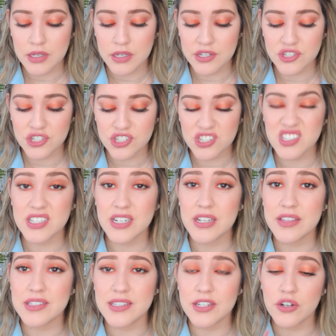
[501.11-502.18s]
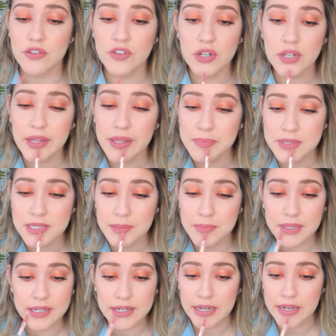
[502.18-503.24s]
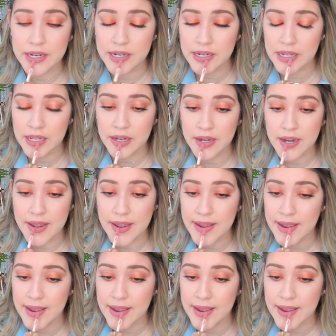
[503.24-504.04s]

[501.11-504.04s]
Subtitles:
And she just did it in the center of her lips and blended it in.